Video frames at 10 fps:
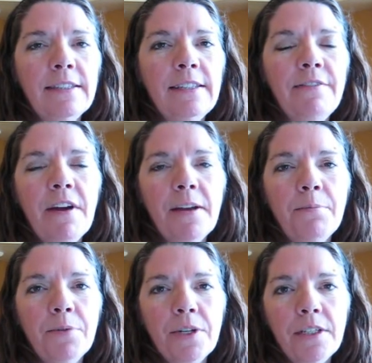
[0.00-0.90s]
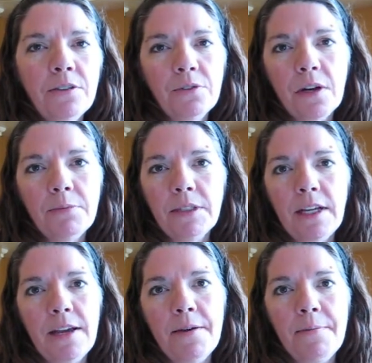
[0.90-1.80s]
a Levite priest who comes to
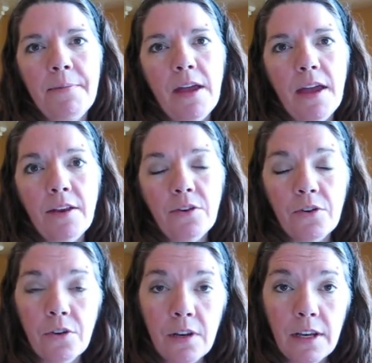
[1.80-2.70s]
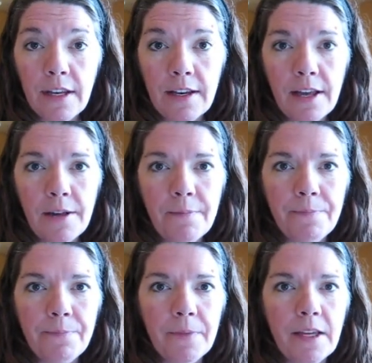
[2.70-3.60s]
him and could lead
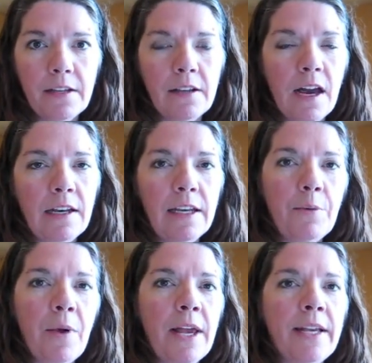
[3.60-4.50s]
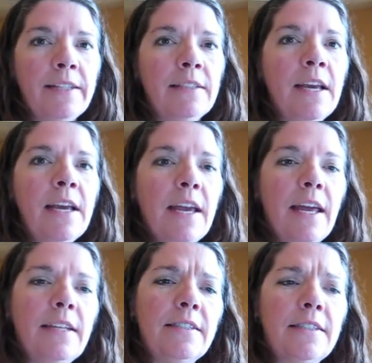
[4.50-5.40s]
him in godly ways.
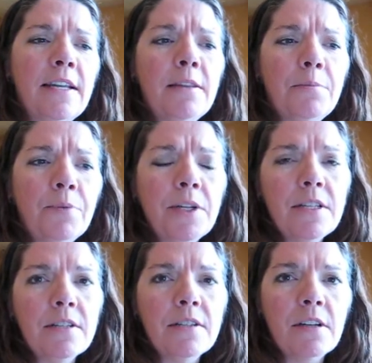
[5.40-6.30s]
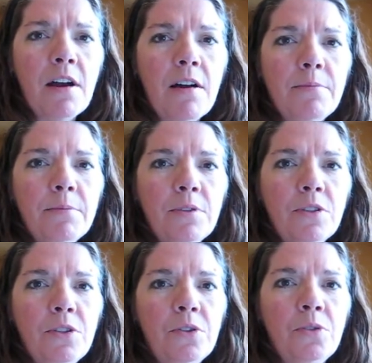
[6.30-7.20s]
And instead, the priest succumbs
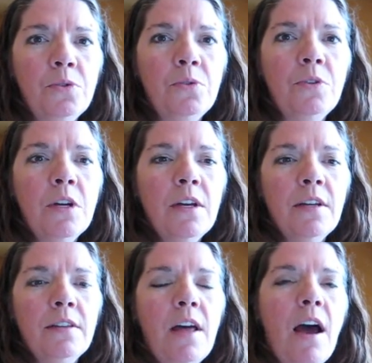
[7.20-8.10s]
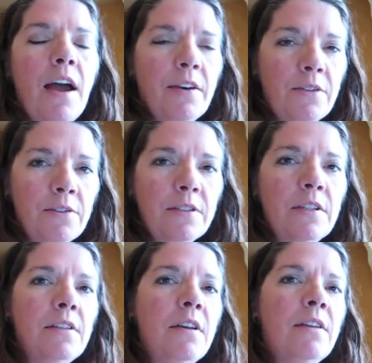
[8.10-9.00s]
to the idols
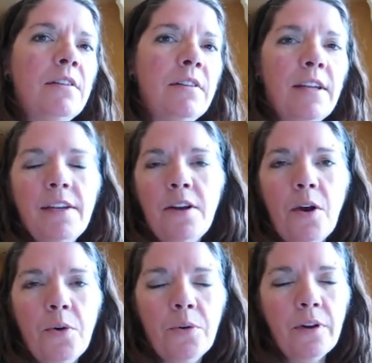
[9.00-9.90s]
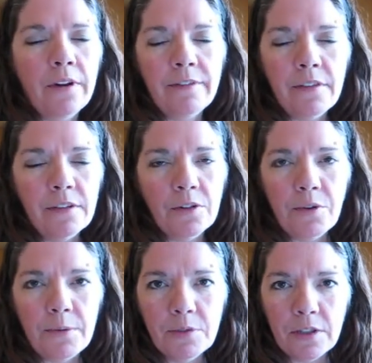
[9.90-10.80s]
and the ego and all of the
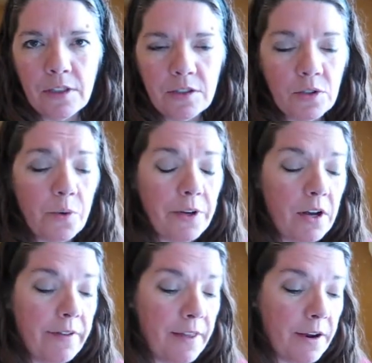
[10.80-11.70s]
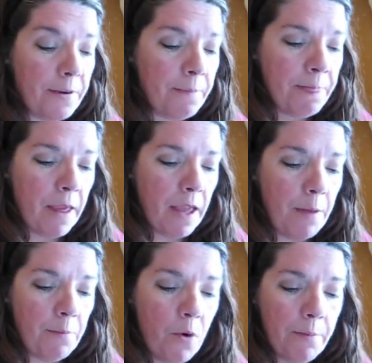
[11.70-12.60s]
corruption that's going on there.
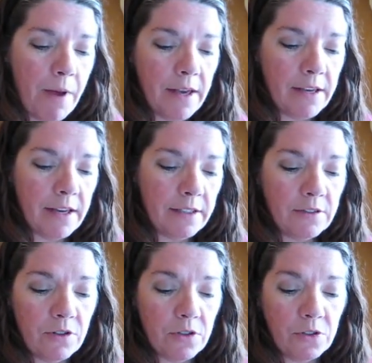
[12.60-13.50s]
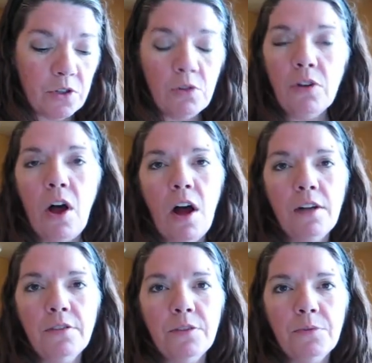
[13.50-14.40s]
And poor Micah is so
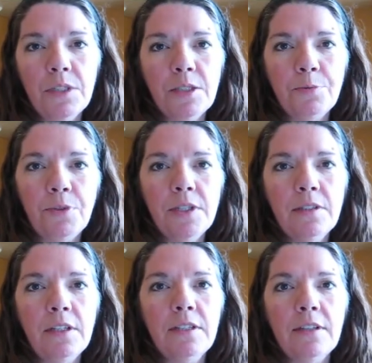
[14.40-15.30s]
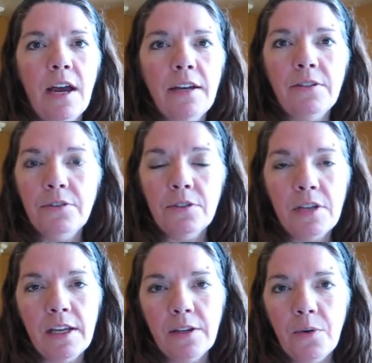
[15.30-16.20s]
lost when his priest and his idols are
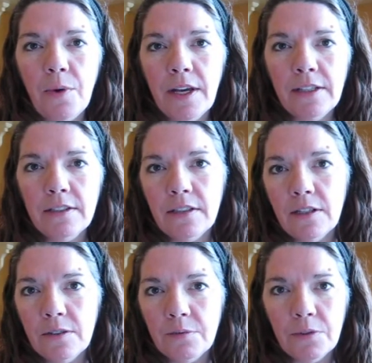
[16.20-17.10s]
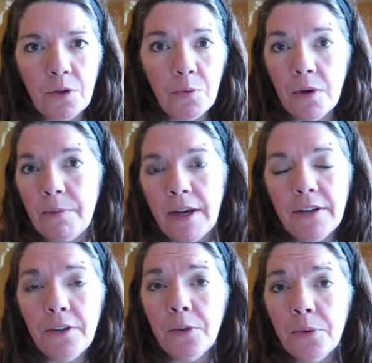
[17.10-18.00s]
taken away and says, You know, what am I
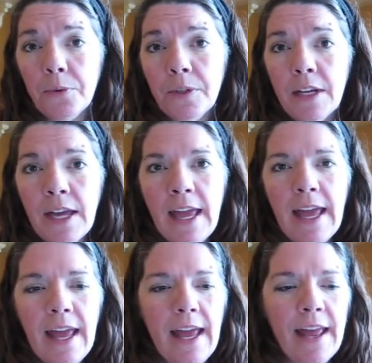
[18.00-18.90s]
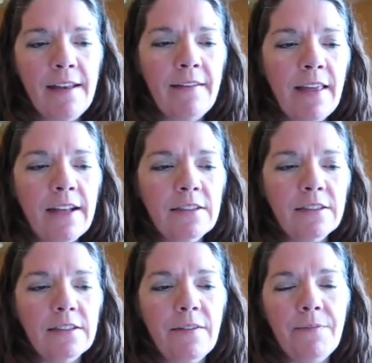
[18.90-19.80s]
to do? And
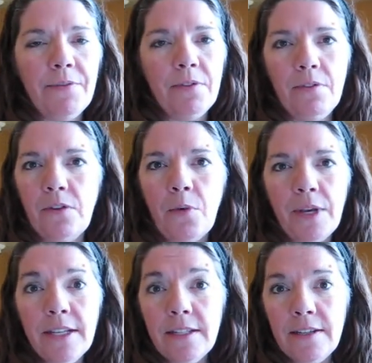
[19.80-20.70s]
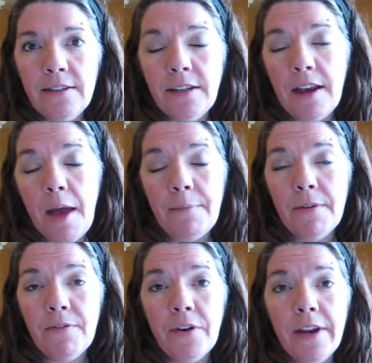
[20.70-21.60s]
that's so easy, can
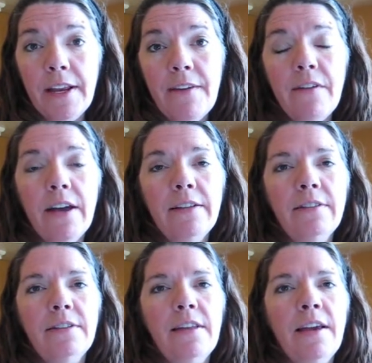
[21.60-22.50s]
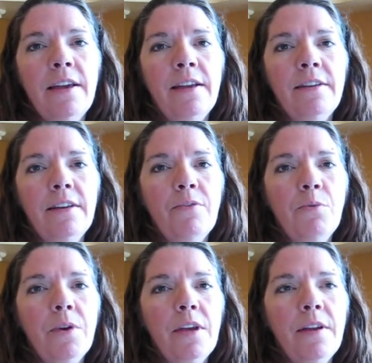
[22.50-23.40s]
happen for any of us that if
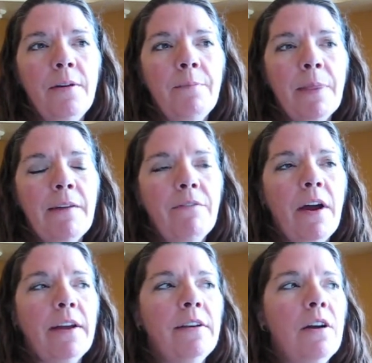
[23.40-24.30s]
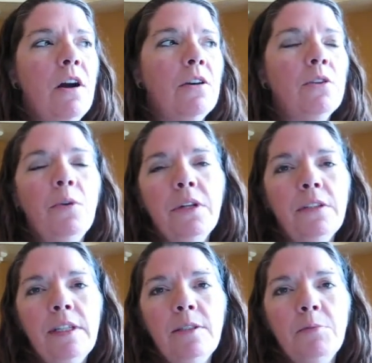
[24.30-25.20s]
we find our
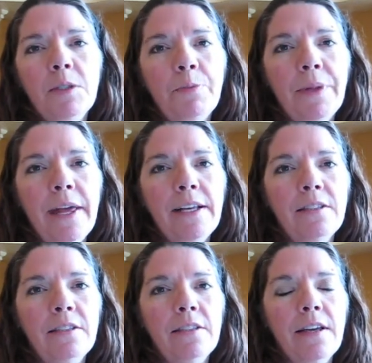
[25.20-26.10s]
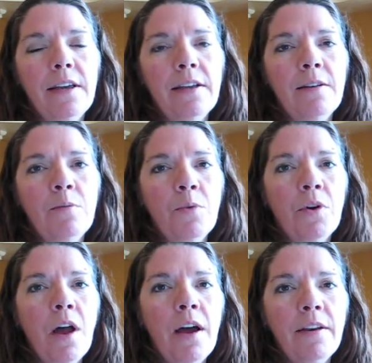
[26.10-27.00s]
loyalties misplaced and
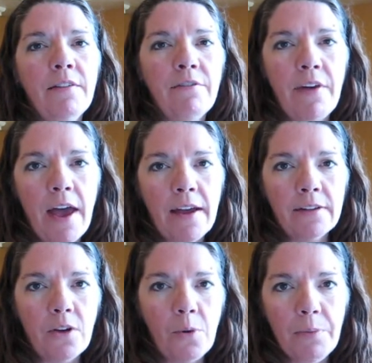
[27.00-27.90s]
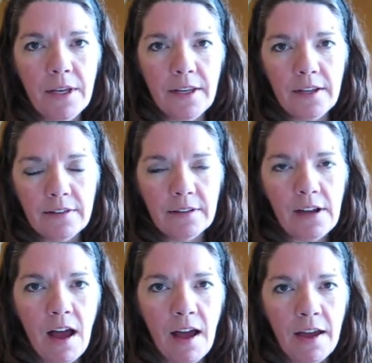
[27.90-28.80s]
we're not, in fact, obedient to
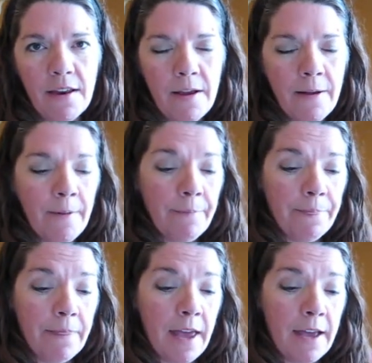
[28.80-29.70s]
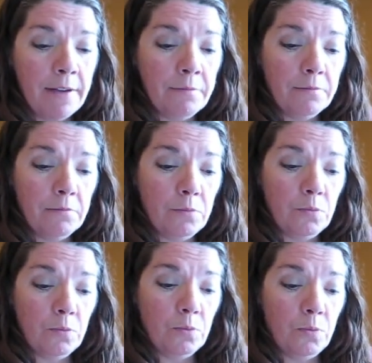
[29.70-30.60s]
God, that
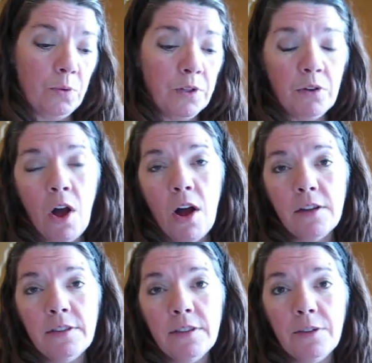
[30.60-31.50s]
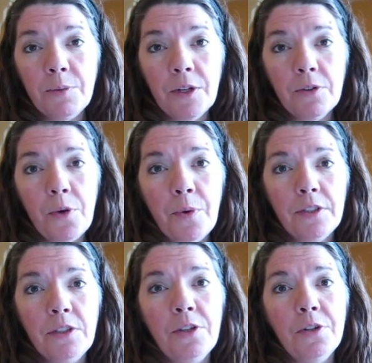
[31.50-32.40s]
we're lost and we don't know
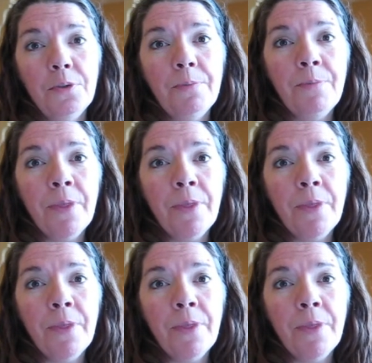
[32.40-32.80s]
what to do.